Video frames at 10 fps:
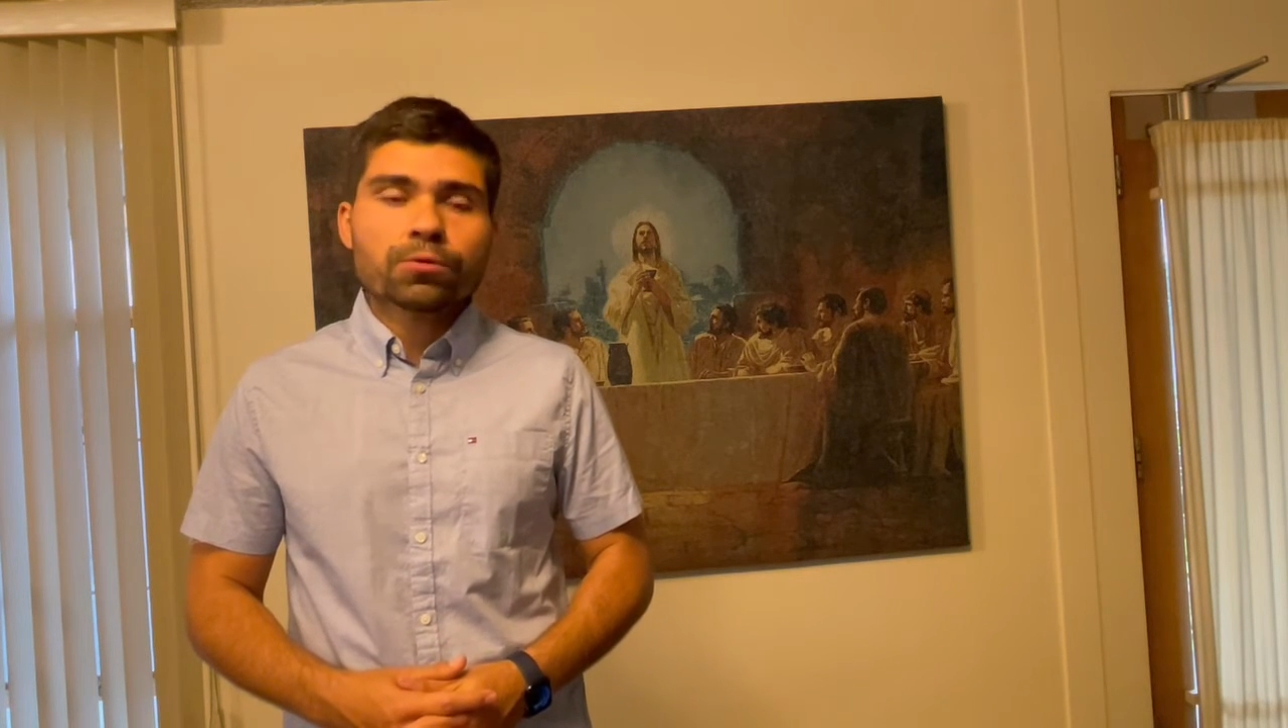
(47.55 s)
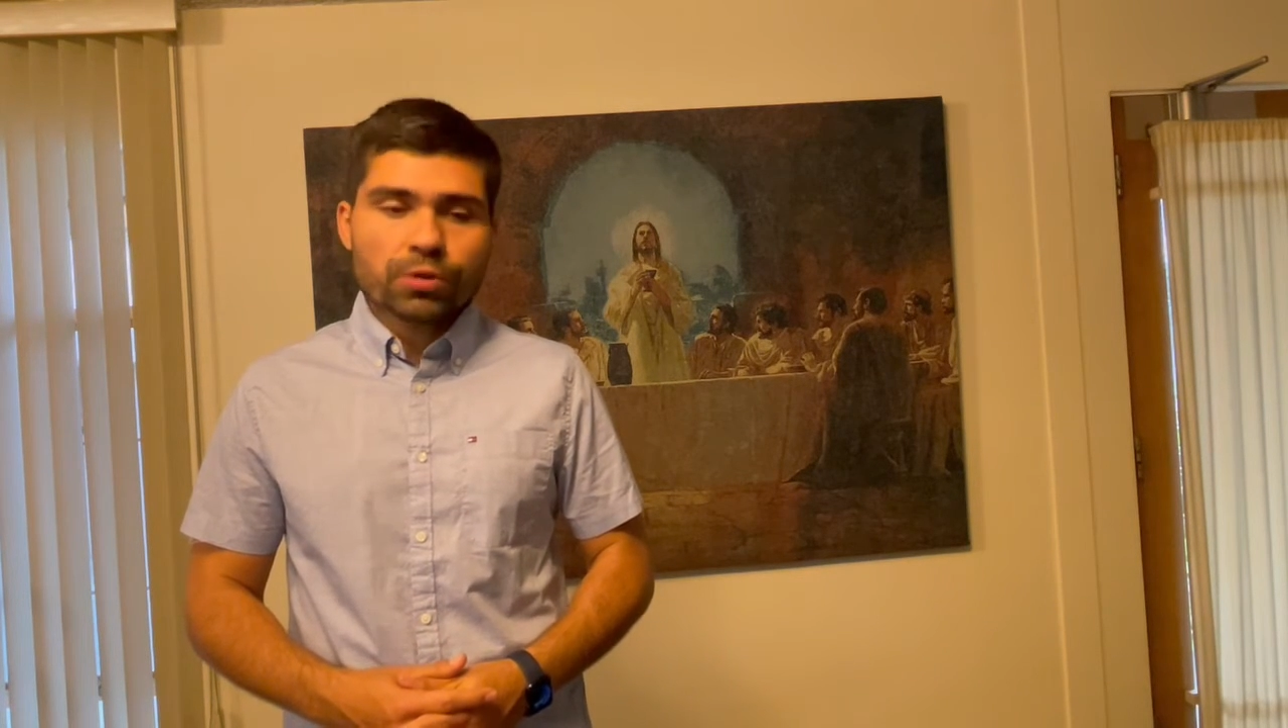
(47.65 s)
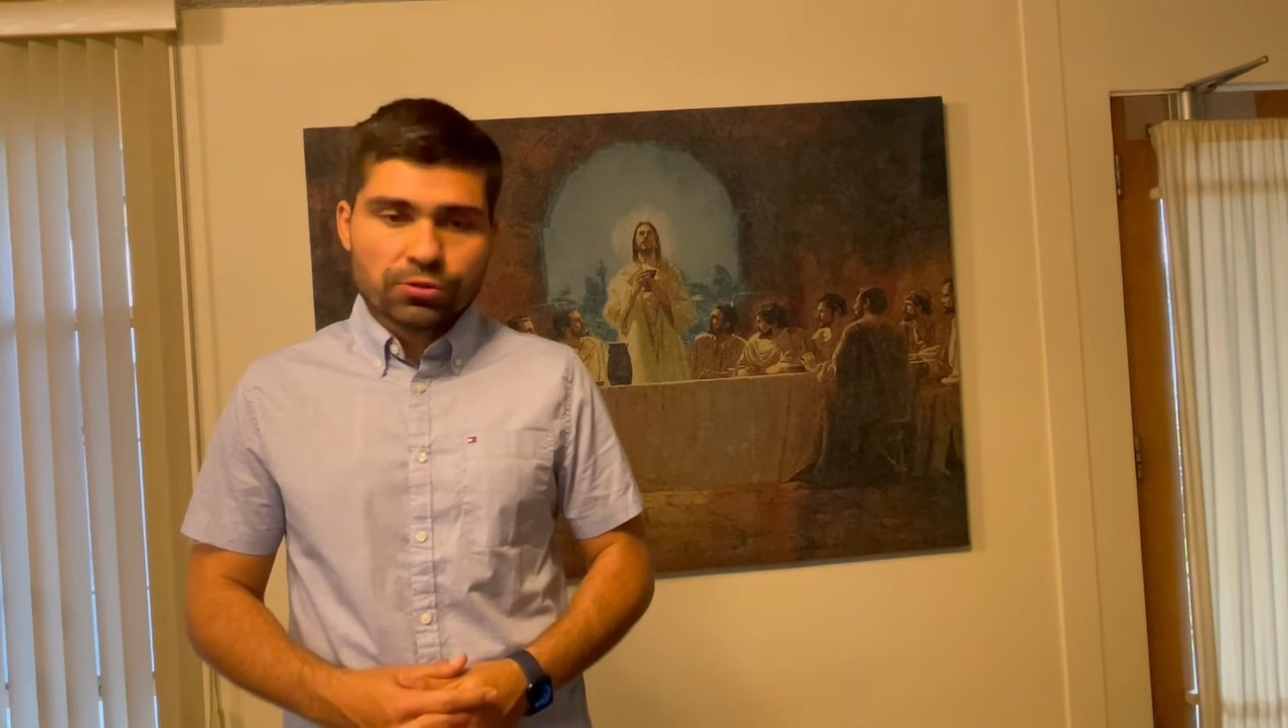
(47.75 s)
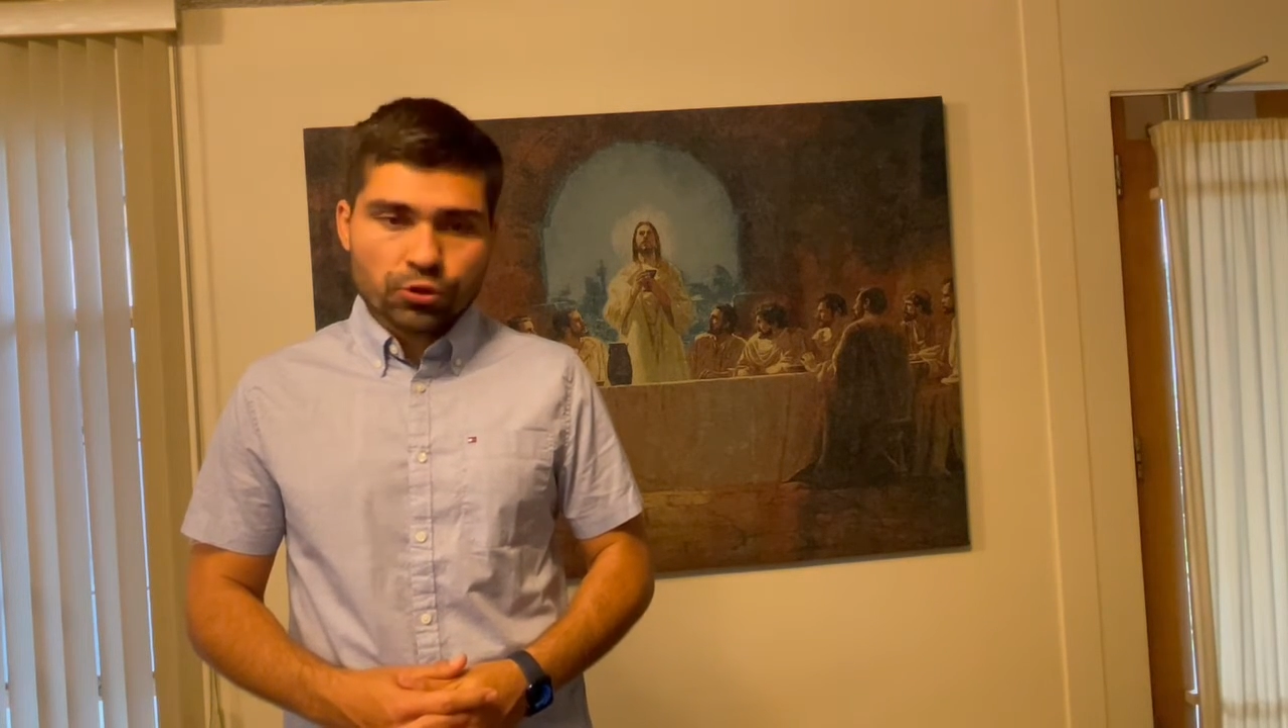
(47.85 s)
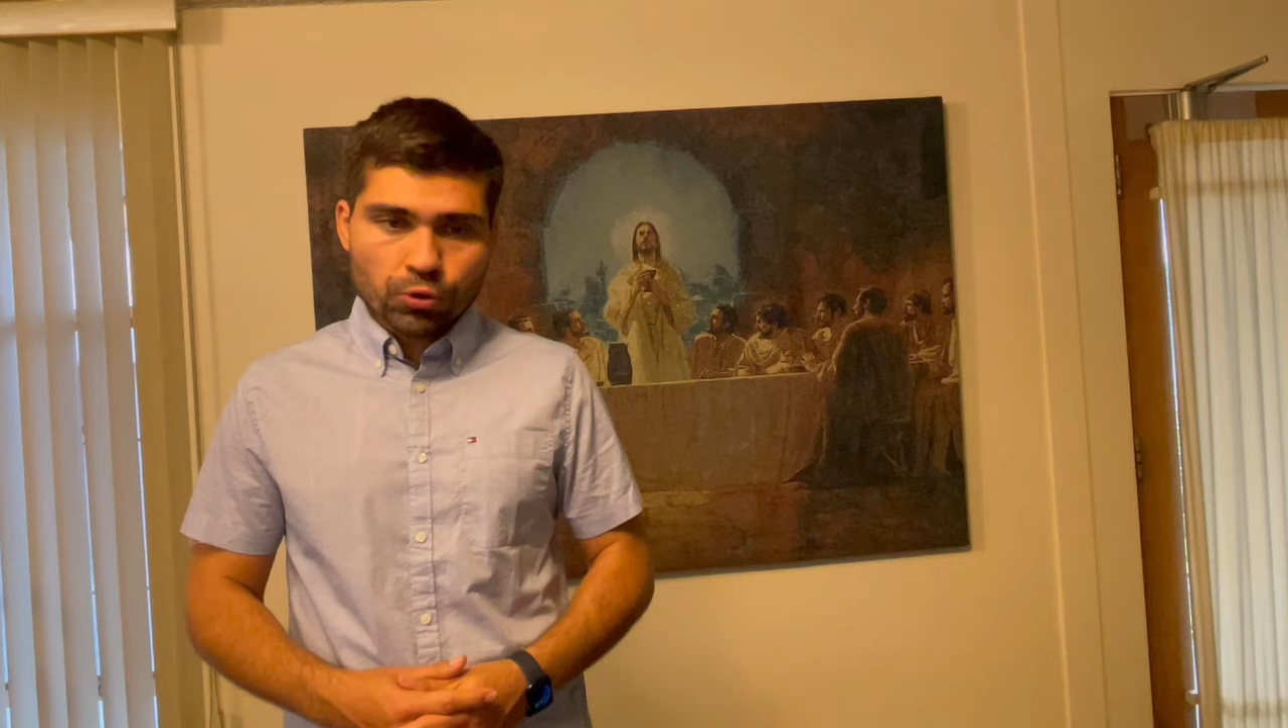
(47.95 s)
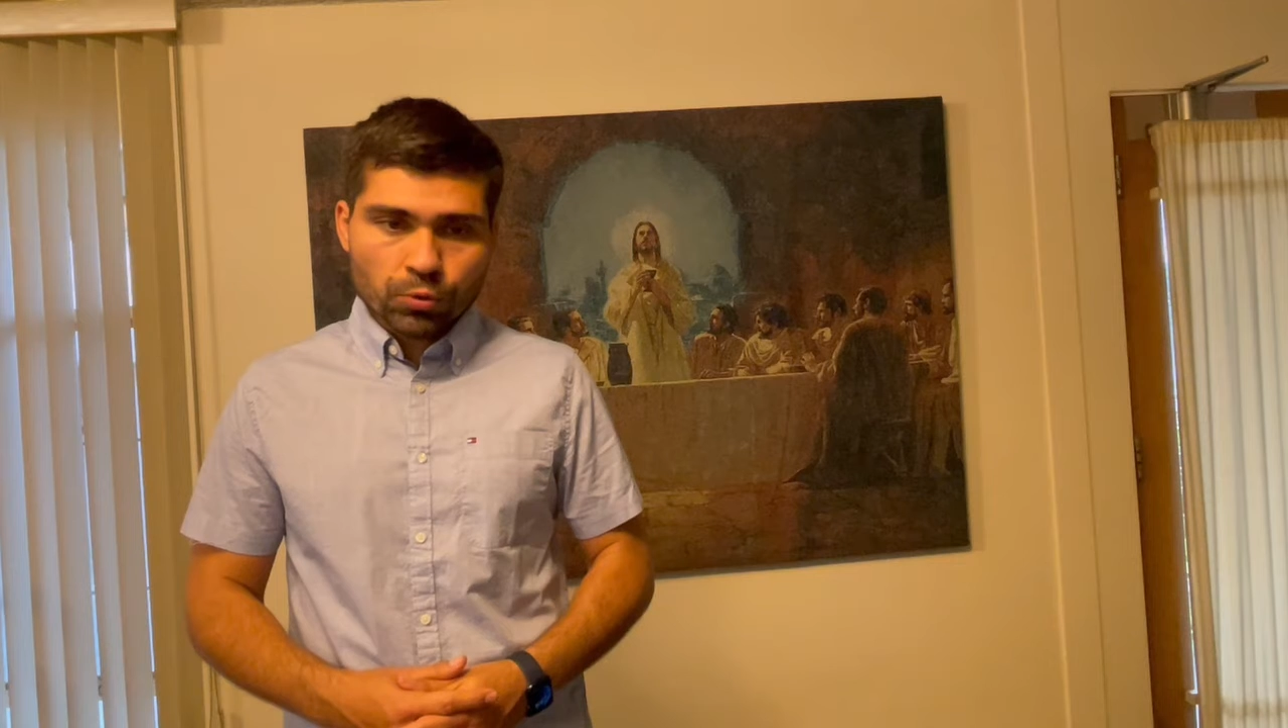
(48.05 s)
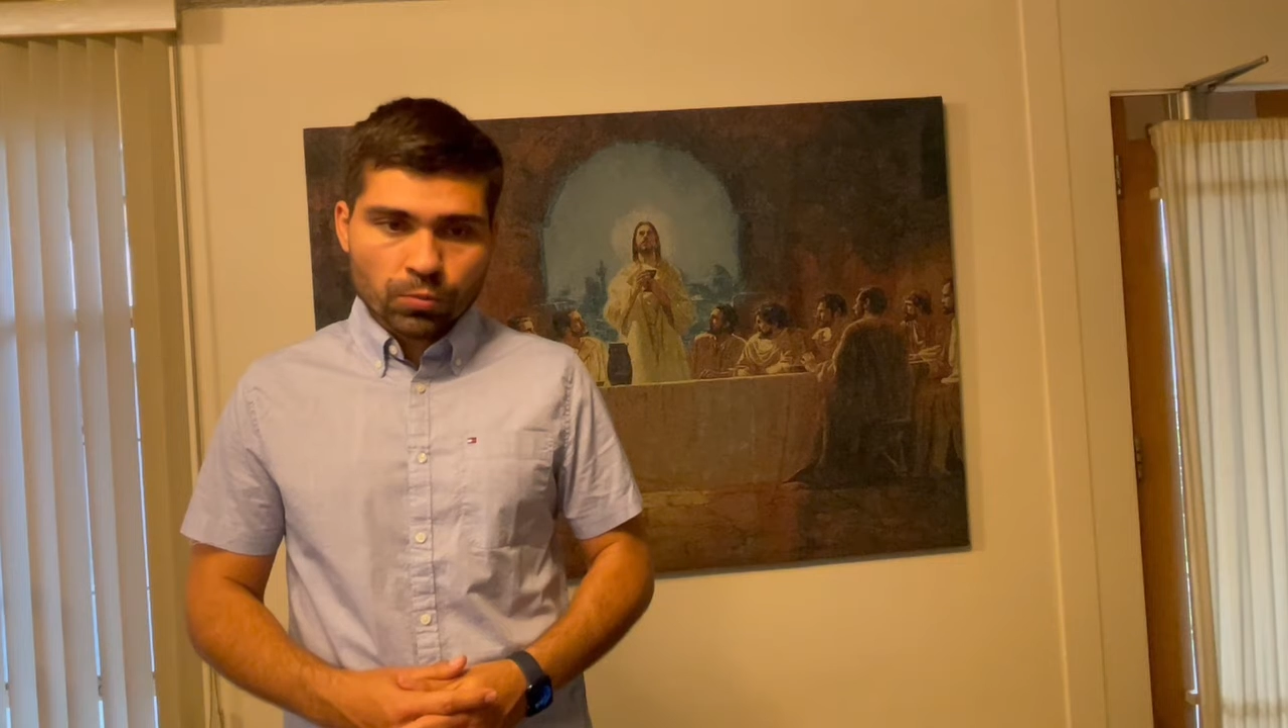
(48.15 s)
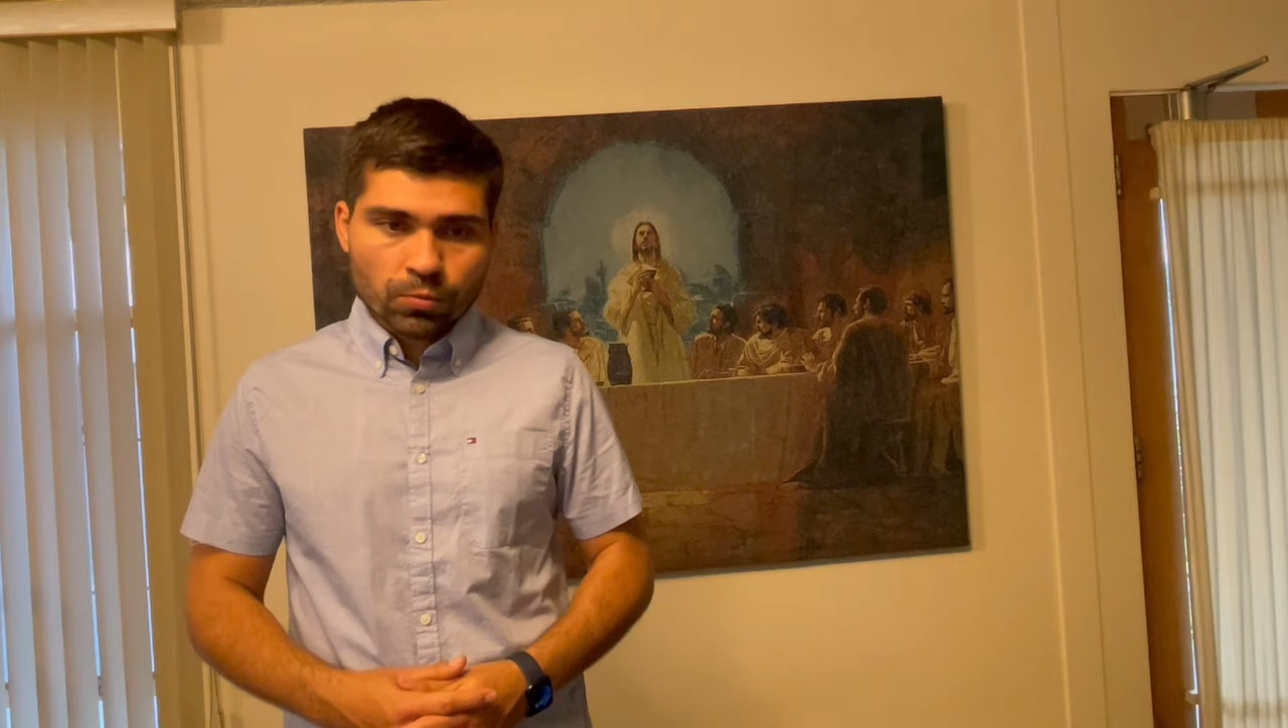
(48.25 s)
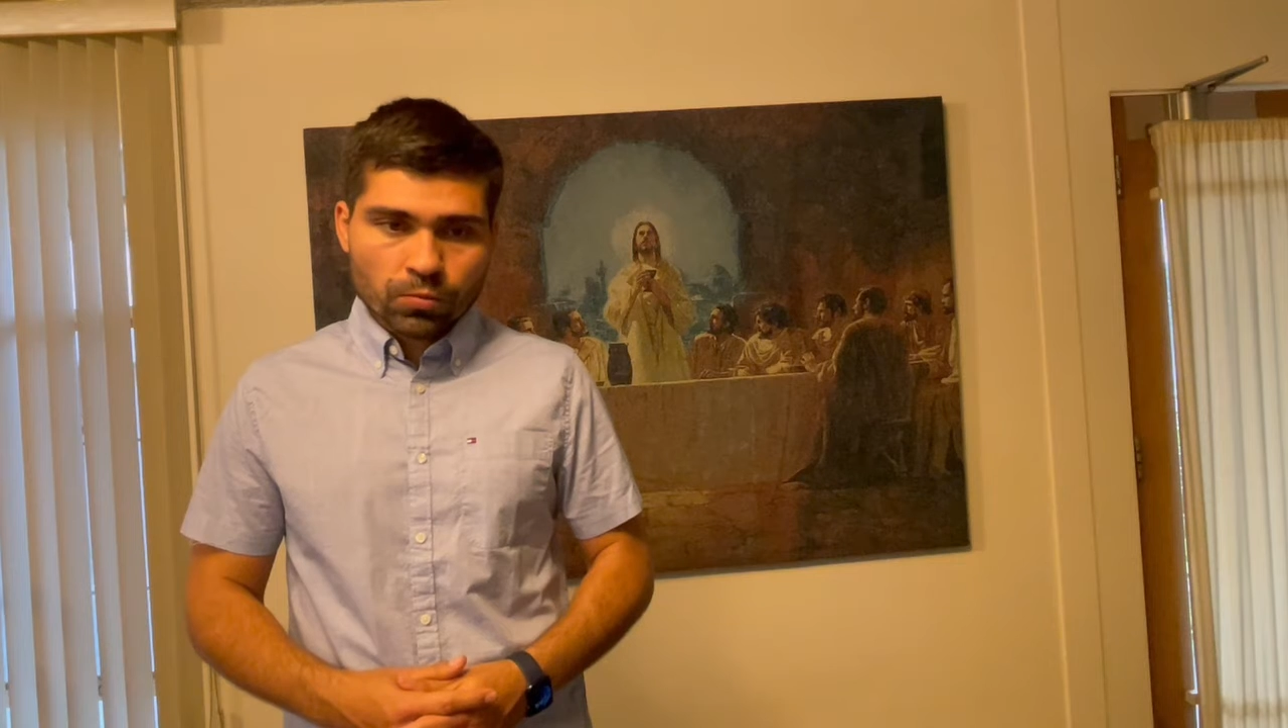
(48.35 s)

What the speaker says: with you."